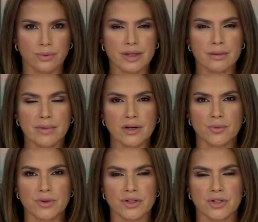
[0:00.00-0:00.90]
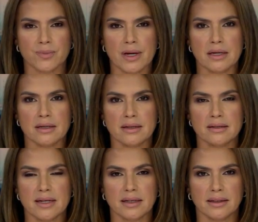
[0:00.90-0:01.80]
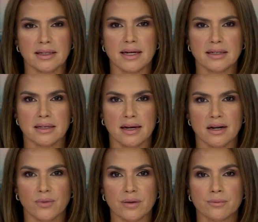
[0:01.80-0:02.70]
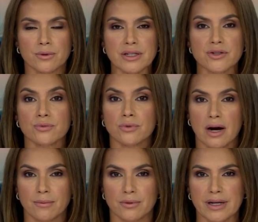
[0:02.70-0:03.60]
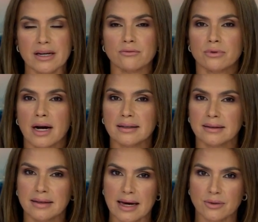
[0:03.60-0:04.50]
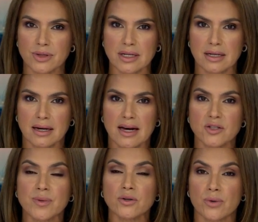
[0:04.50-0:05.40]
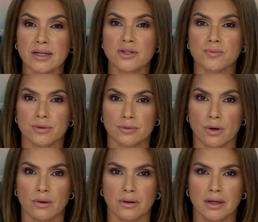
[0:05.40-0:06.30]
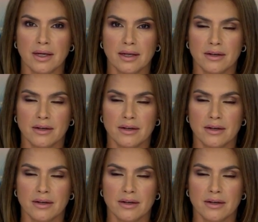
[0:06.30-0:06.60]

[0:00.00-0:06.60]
One of the men who participated in the deadly 1981 Brinks robbery in Rockland County has been granted parole.